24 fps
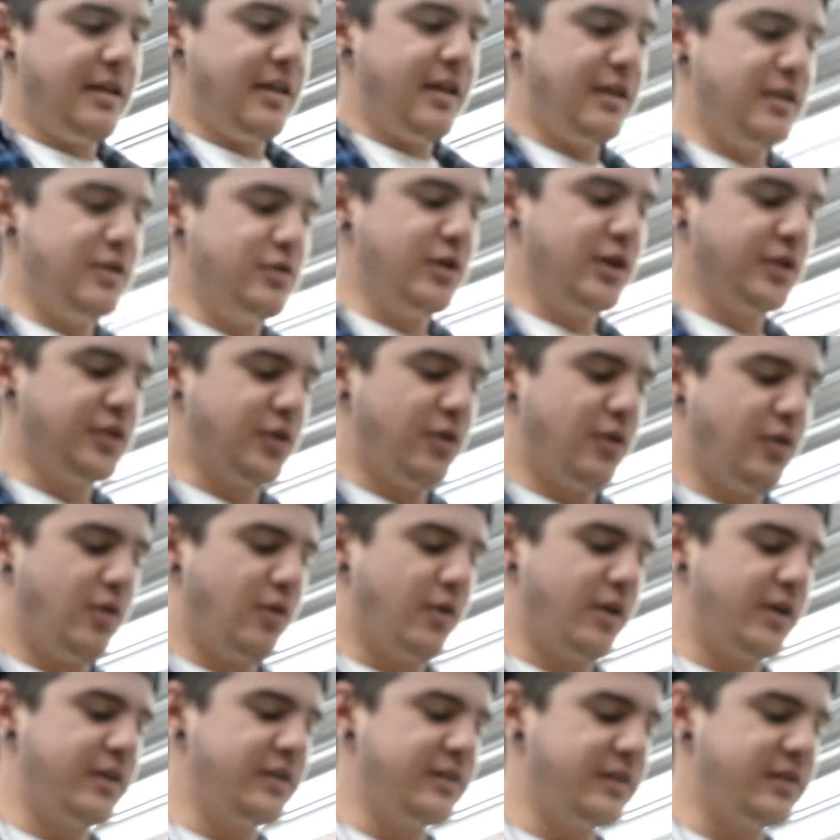then you get the
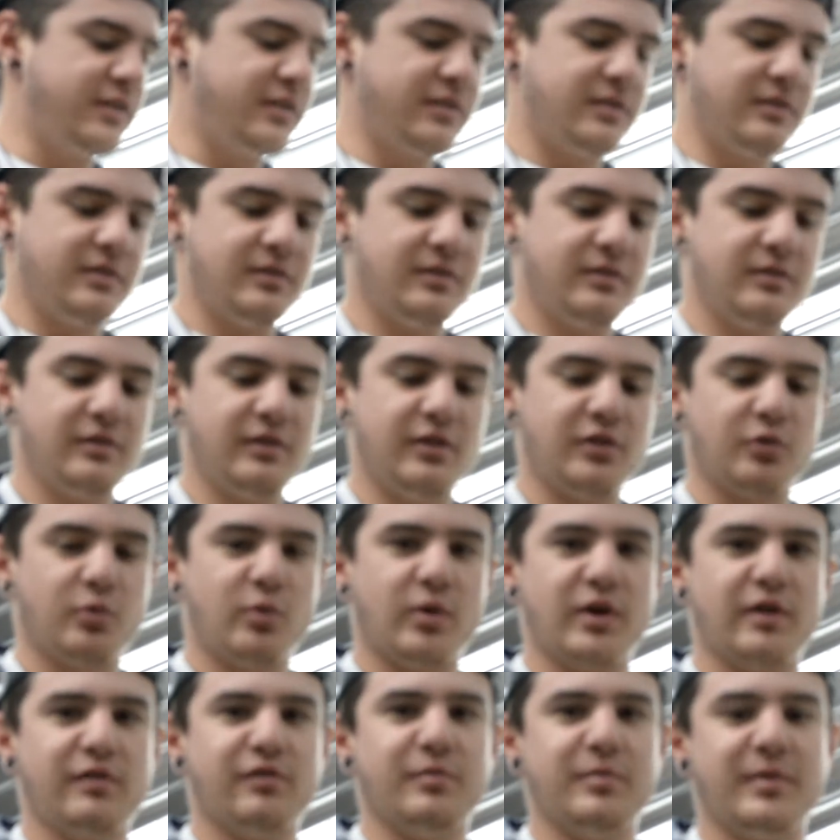horns. There's
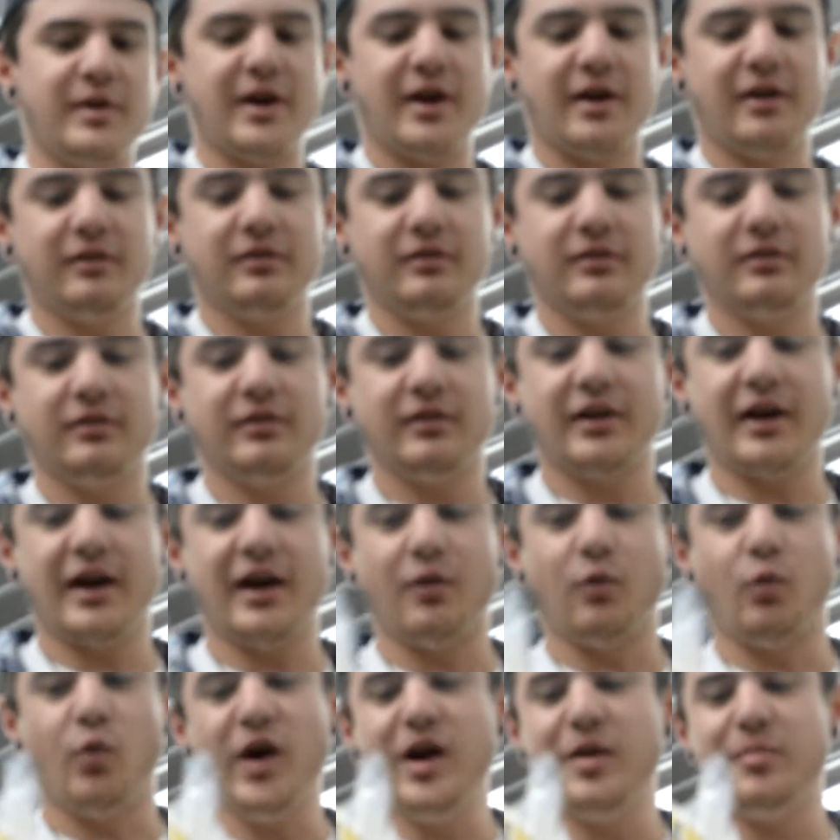one of them there. Kind
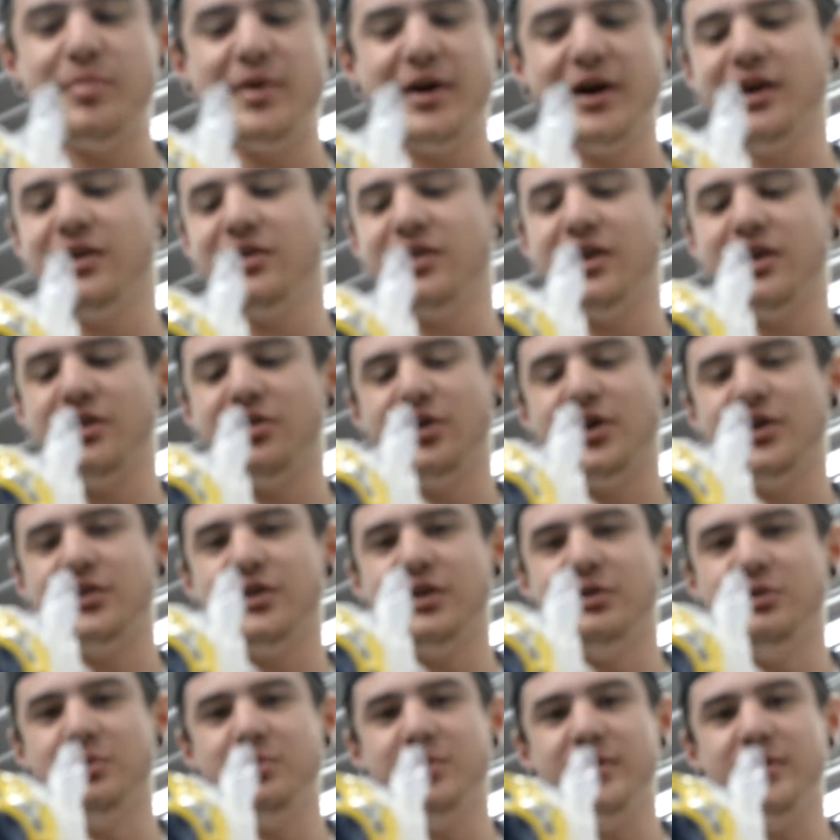of way bigger than I thought they would